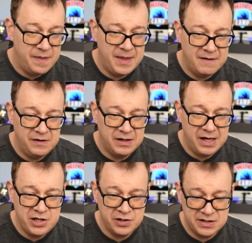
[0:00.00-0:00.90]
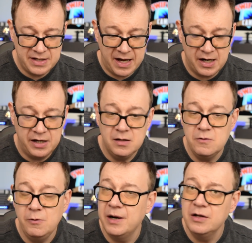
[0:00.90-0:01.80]
navigation stack i know
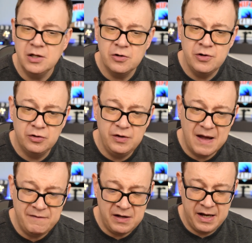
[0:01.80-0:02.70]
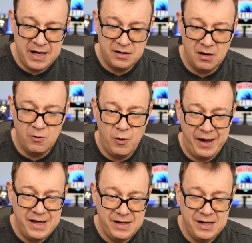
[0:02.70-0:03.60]
we are not going to navigate
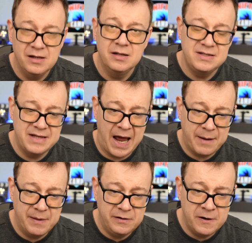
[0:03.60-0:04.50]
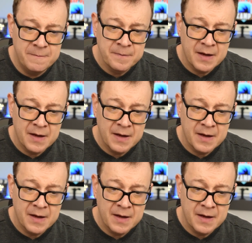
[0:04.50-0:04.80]
away in a stack manner